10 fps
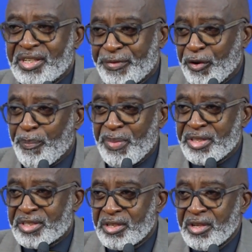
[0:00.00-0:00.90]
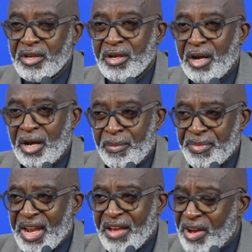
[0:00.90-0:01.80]
developments
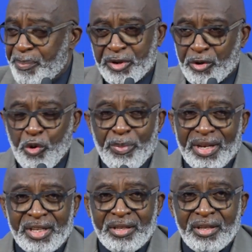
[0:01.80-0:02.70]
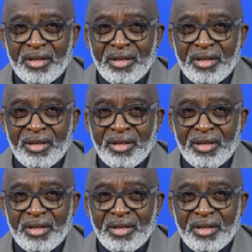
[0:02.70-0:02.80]
that have happened globally.